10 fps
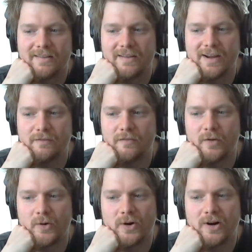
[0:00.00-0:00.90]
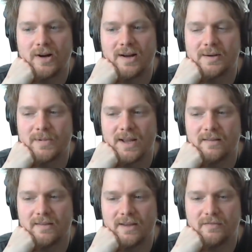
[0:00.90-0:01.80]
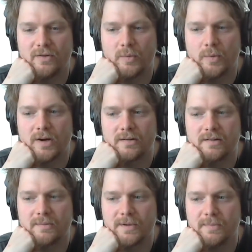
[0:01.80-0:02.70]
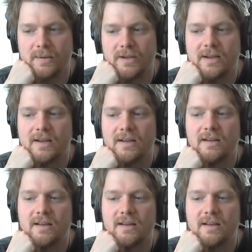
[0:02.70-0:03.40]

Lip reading: Therefore... And I'm like, therefore what? I mean, maybe